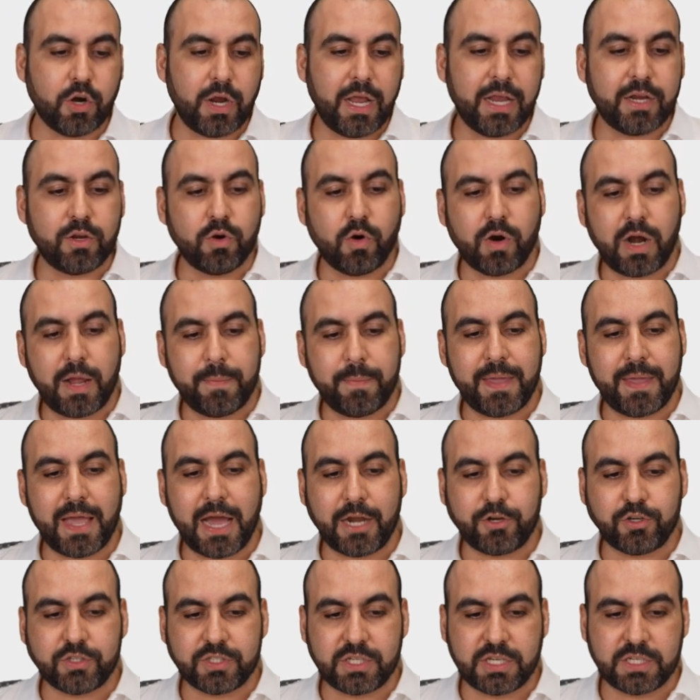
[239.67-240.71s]
ignore
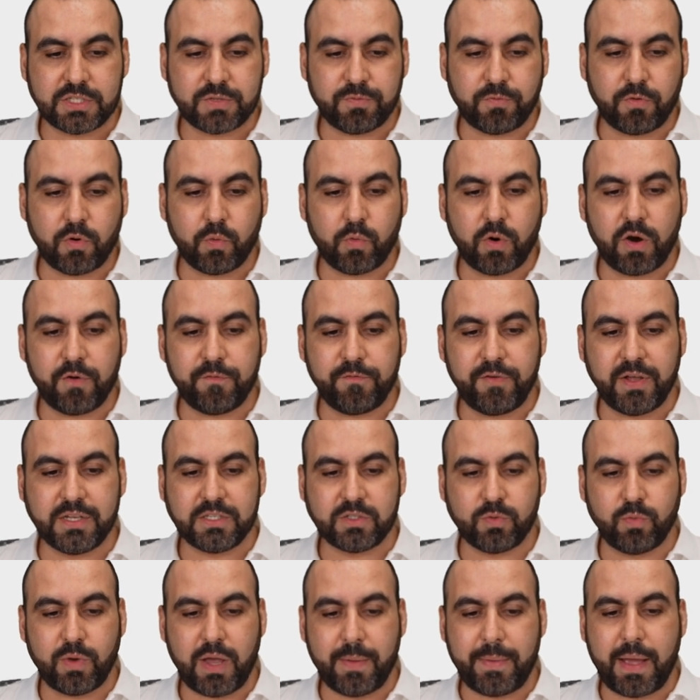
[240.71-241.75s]
addresses for
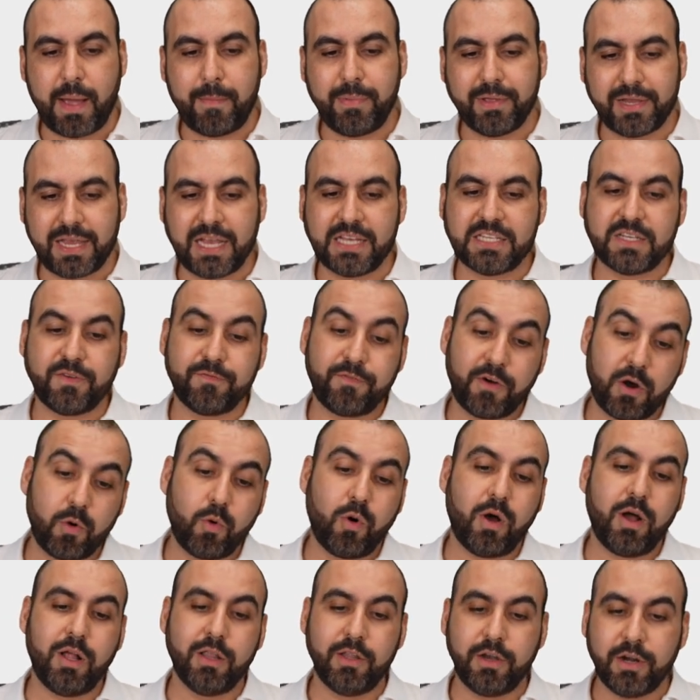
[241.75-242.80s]
WordFence web application
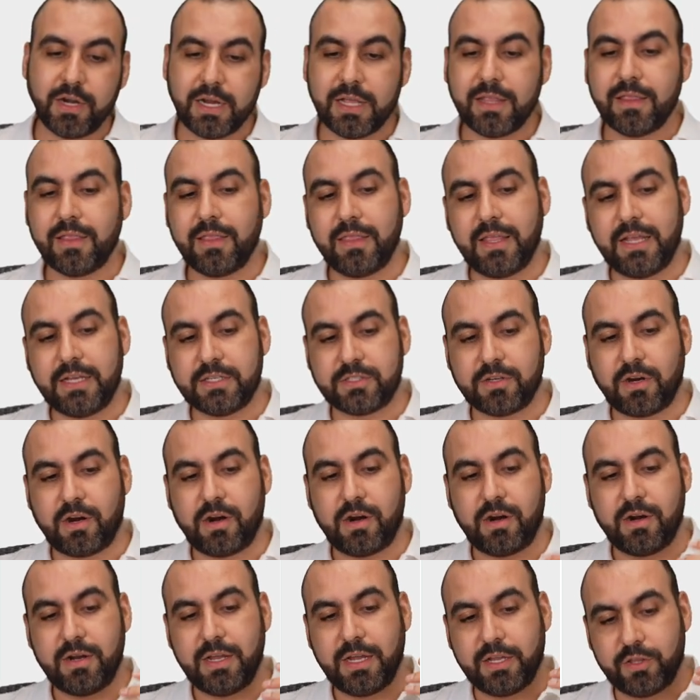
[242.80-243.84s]
firewall alerting. These
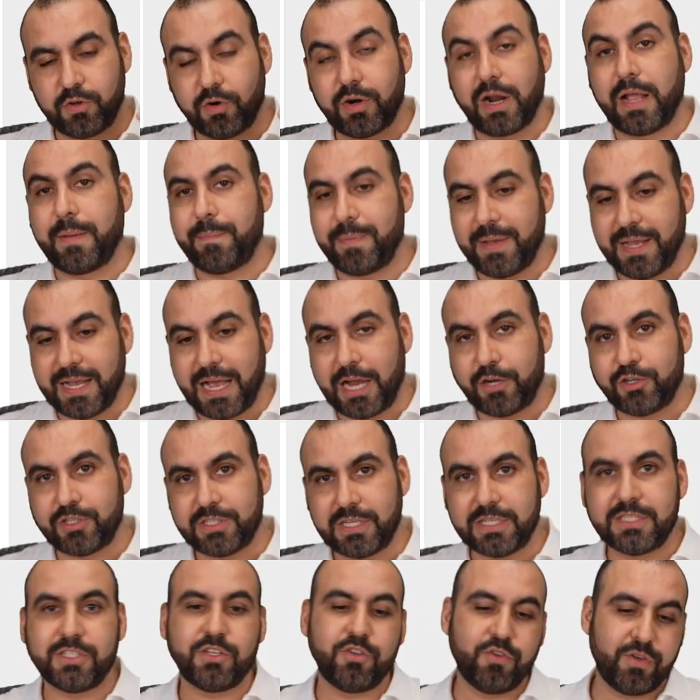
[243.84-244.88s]
are ignored IP
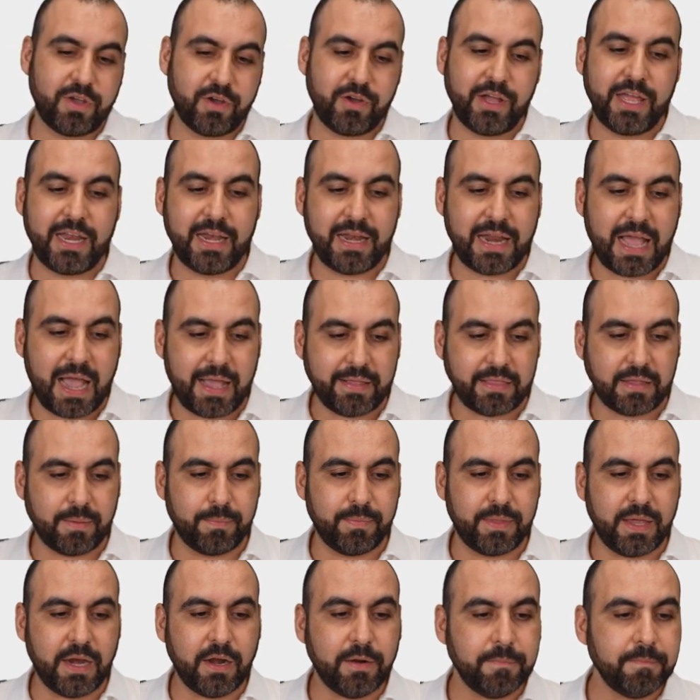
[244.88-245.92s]
addresses. You go ahead and add them
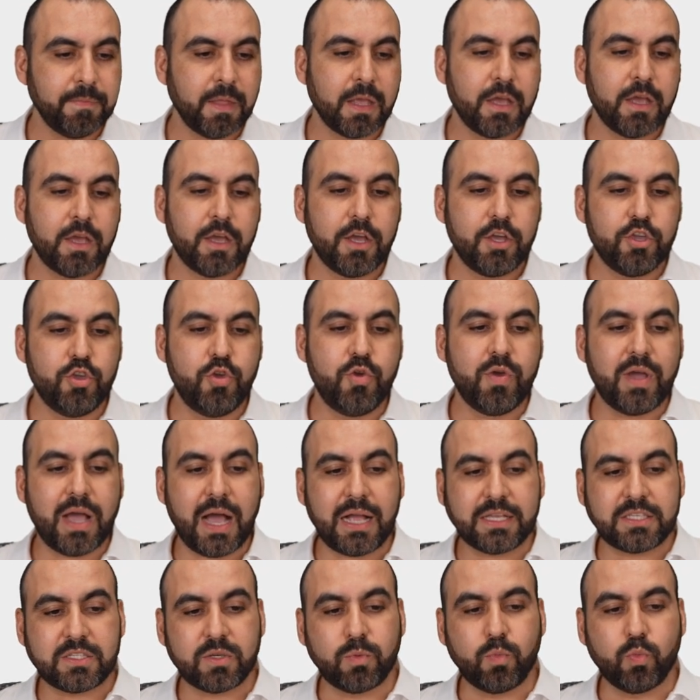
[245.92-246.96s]
there. You
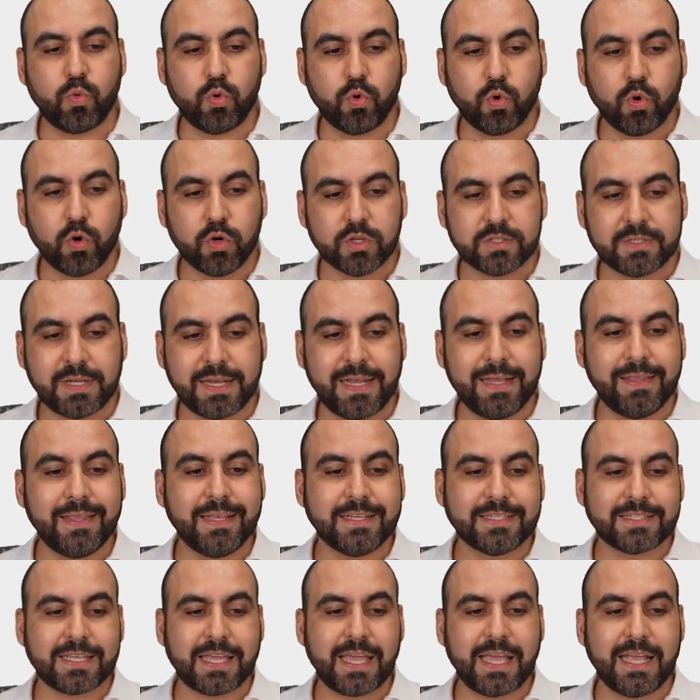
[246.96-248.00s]
got some rules. In
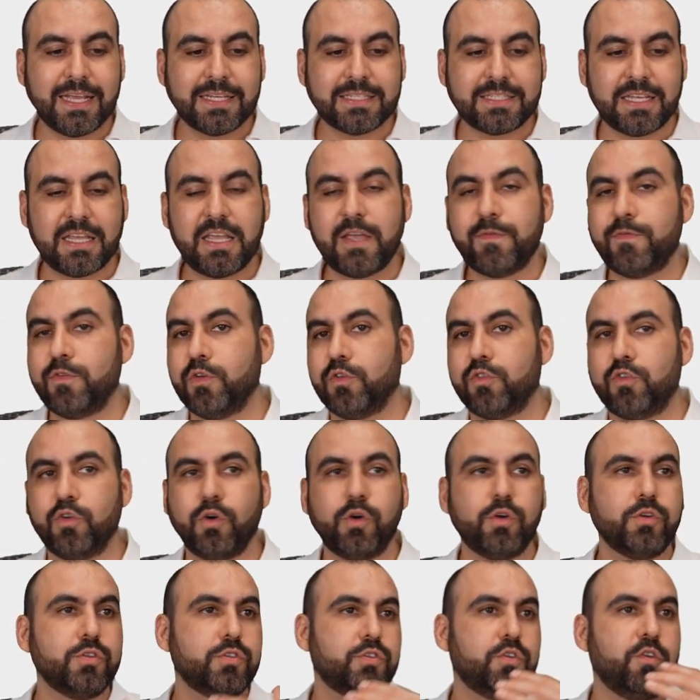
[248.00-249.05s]
this case, if you
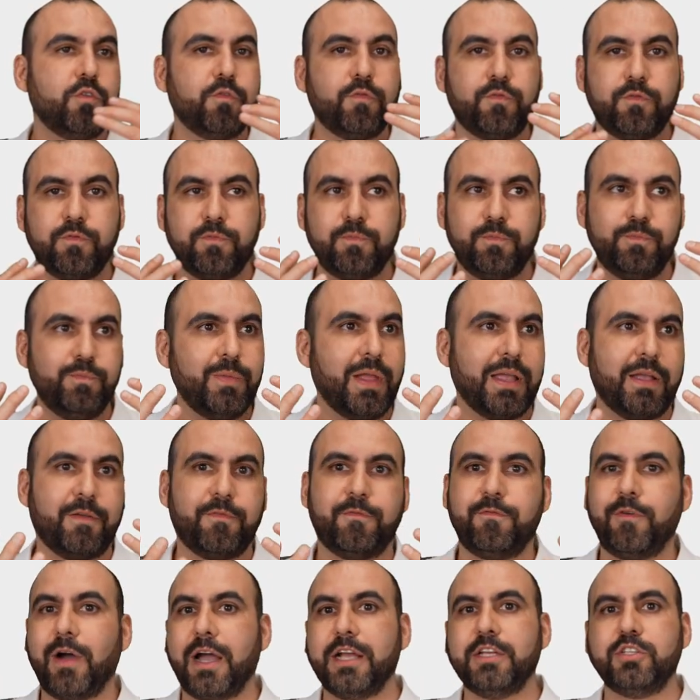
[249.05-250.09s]
don't do like
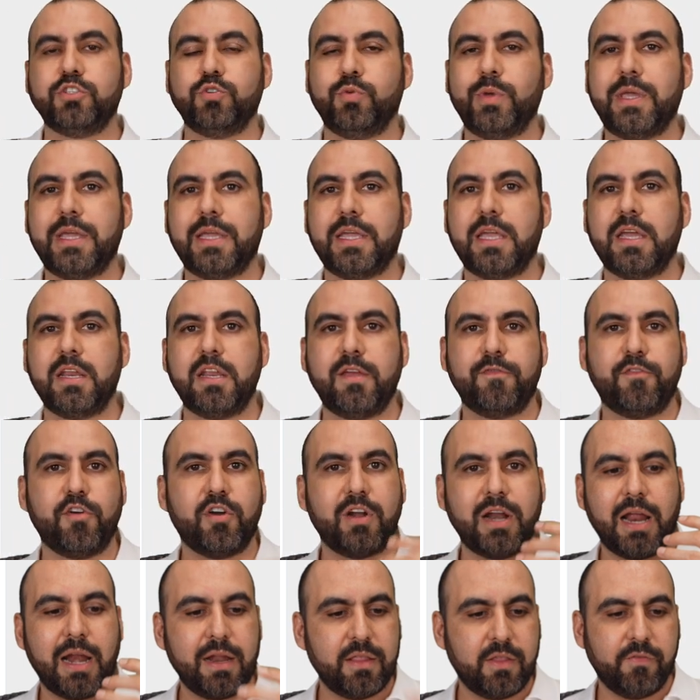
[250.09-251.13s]
fine tweaking, if you're
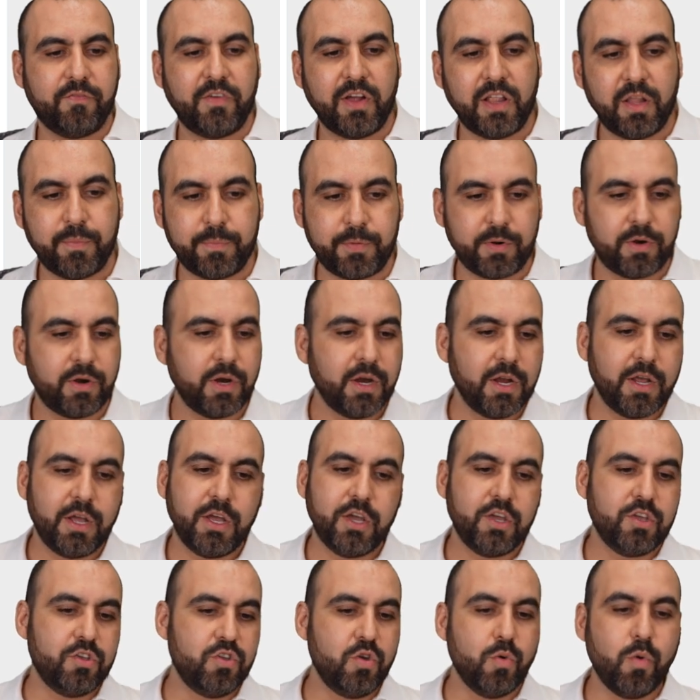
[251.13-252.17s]
not a developer,
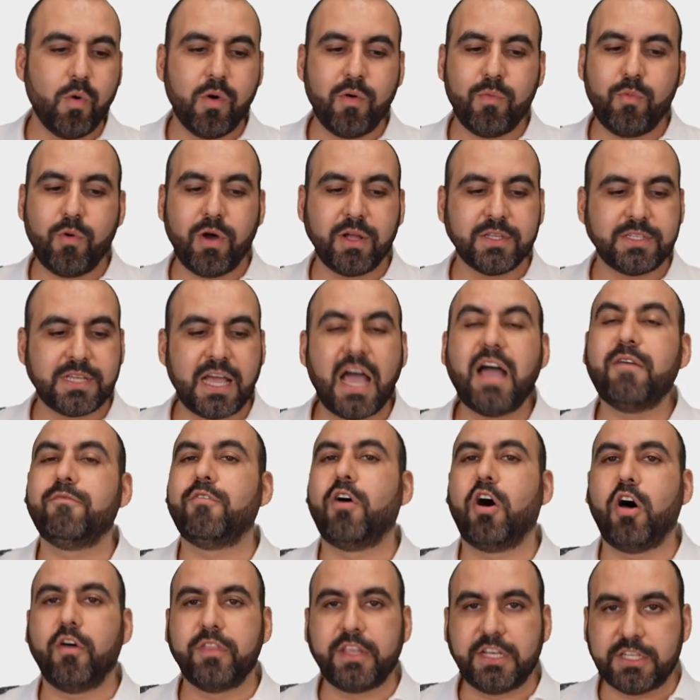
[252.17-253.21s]
you will want to have
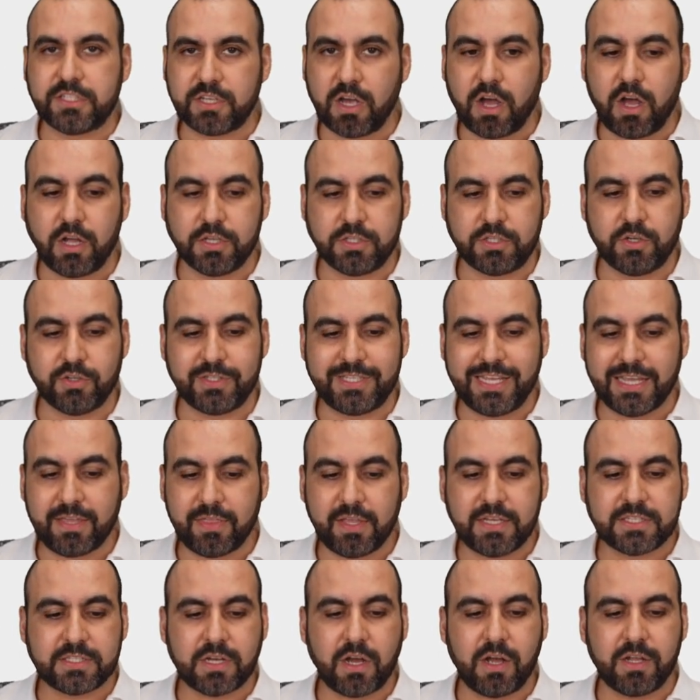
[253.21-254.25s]
all these on. So take
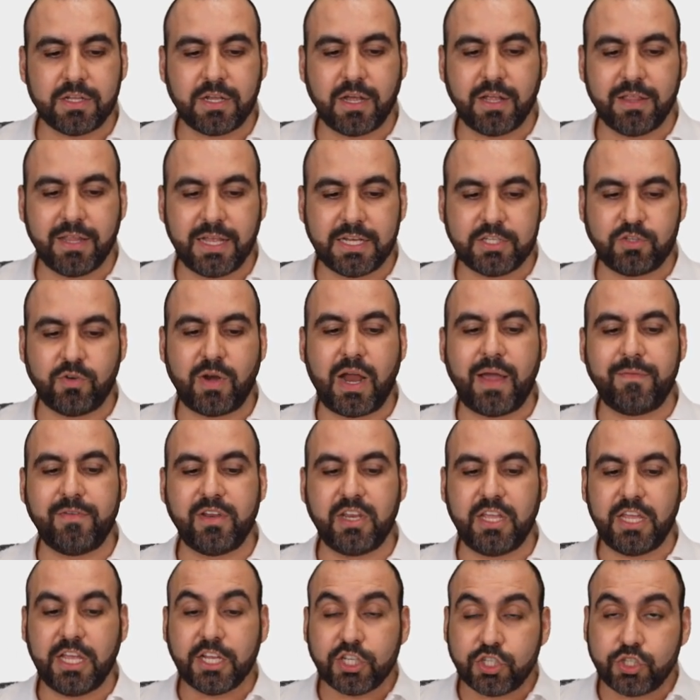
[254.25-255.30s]
these on unless you're
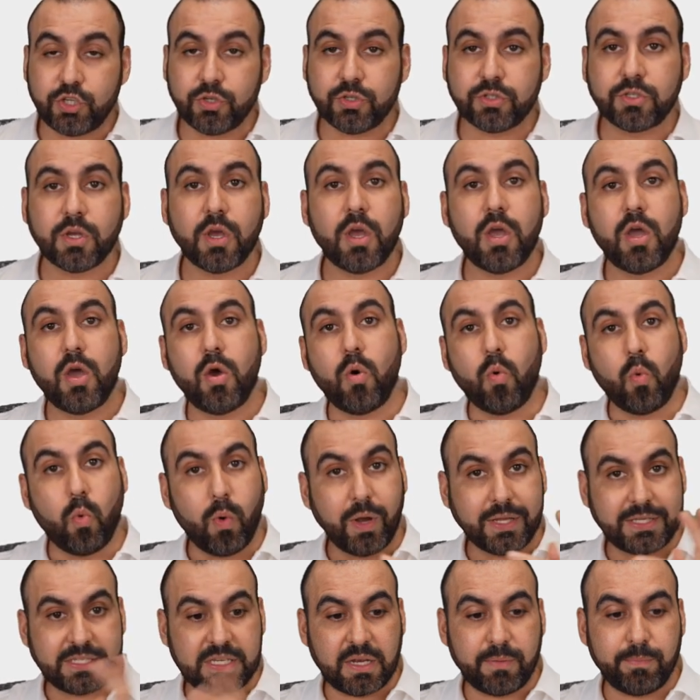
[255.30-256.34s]
having issues
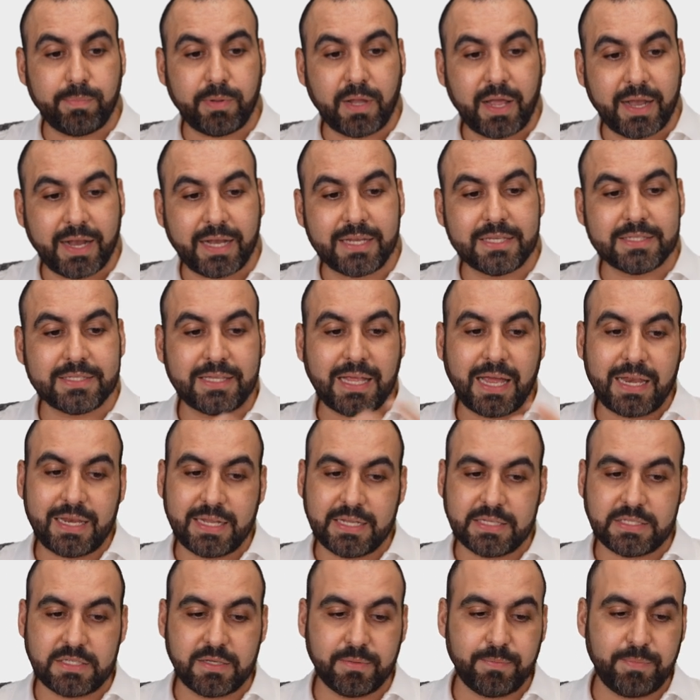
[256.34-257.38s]
with some plugins that
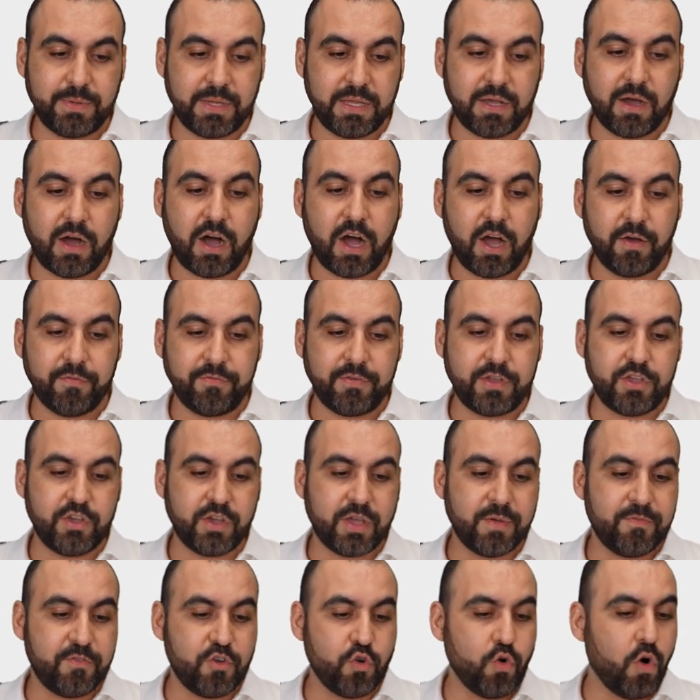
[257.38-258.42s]
need to be off. You
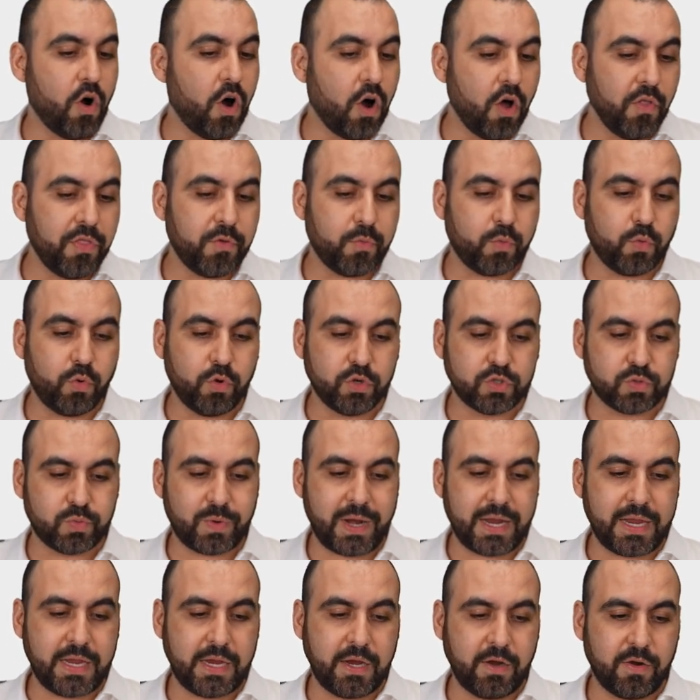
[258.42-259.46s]
can view all the rules
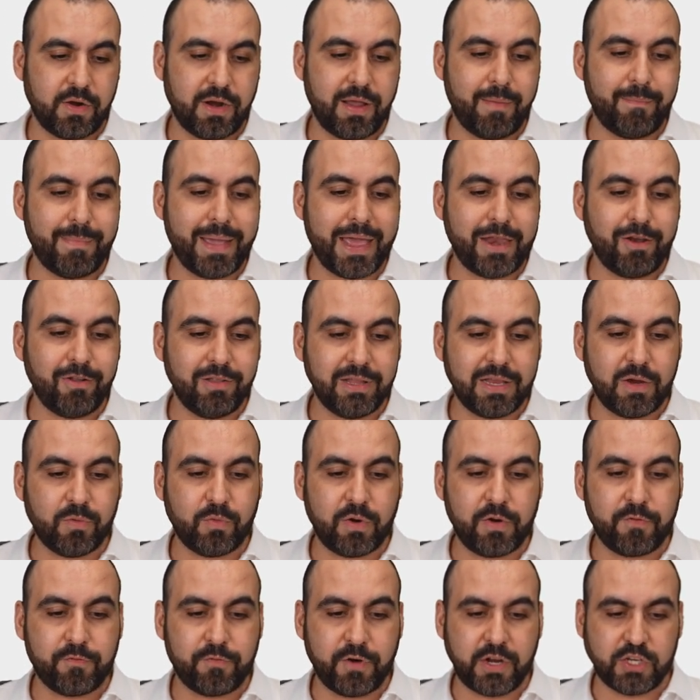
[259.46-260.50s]
right here and manually
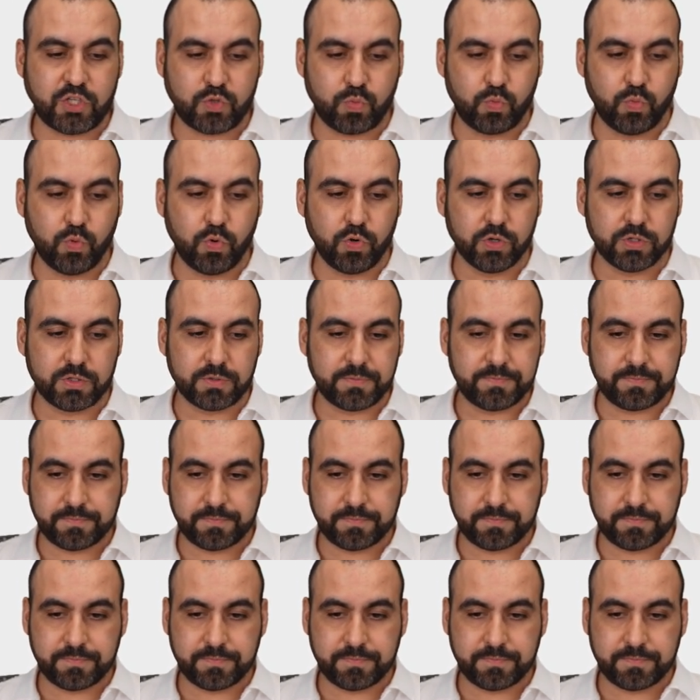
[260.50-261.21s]
refresh rules.